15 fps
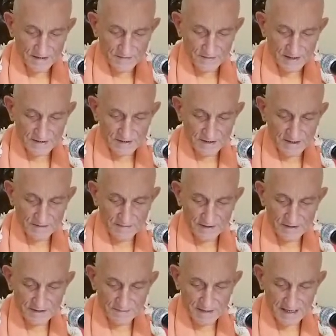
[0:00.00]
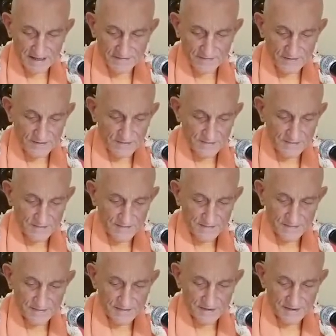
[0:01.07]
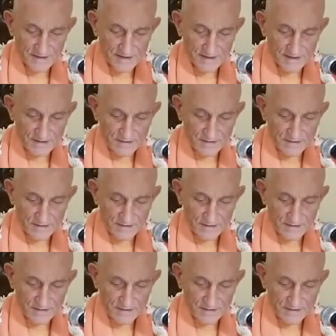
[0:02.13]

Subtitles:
Once on the boat's platform, the